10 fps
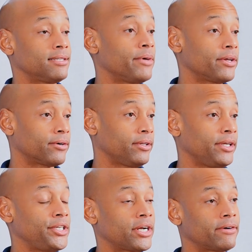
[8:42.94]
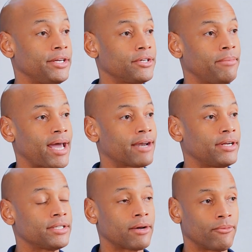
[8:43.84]
Now, some of the early generation
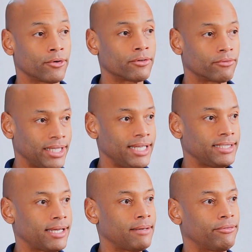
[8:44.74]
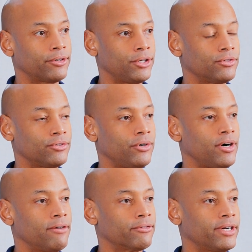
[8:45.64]
batteries that weren't really set up for a true
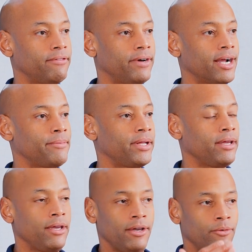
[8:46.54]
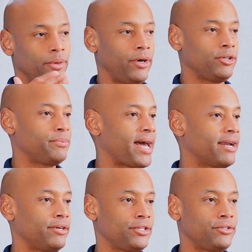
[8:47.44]
off-grid environment, when those
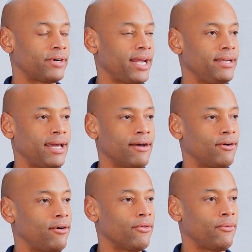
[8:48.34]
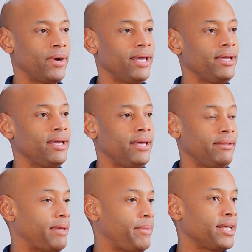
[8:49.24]
batteries drained down all the way,
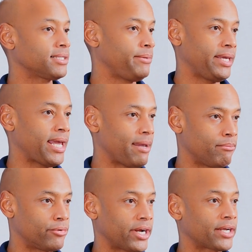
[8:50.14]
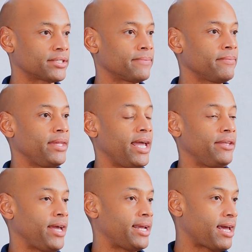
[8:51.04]
they basically became bricks.
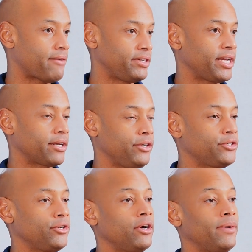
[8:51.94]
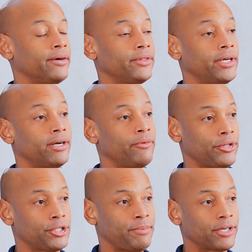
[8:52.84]
And you had to have a technician go out there
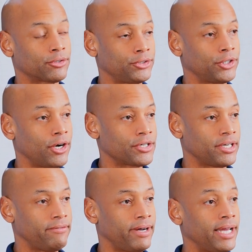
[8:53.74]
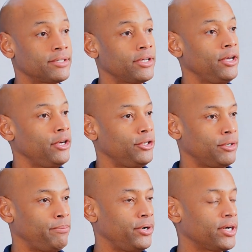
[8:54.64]
with a special charging device
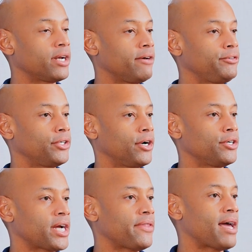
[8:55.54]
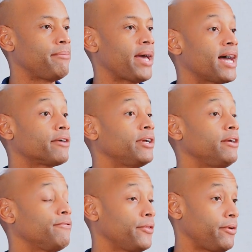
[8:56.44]
to put enough charge on that
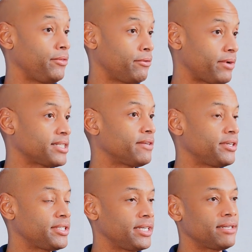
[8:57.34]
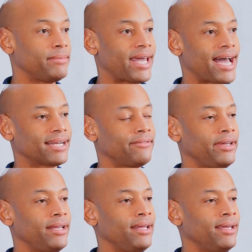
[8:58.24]
battery for the rest of the system to
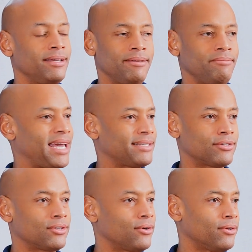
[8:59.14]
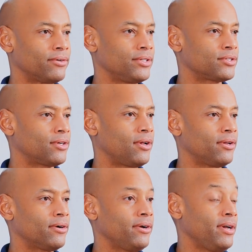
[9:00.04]
activate. As a solar
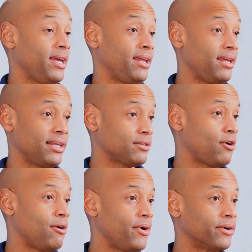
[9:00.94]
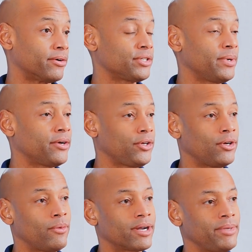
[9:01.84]
installer and as a homeowner as well, you
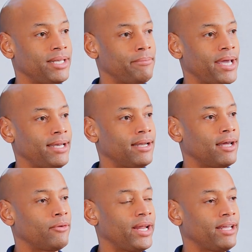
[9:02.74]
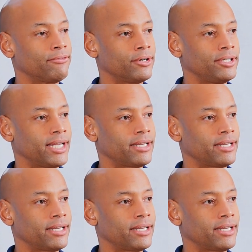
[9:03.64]
don't want to be dependent on waiting for a